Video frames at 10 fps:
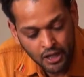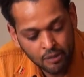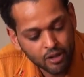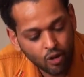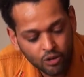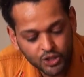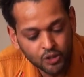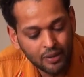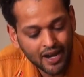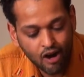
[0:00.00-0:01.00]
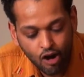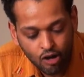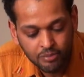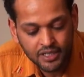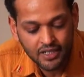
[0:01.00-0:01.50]
but also by
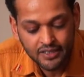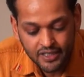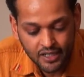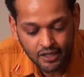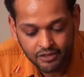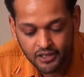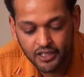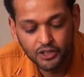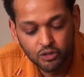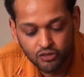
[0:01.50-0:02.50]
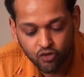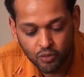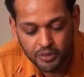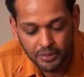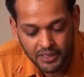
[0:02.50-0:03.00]
armed, undercover, and
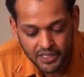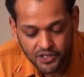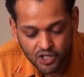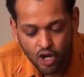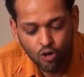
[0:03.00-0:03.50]
uniformed police,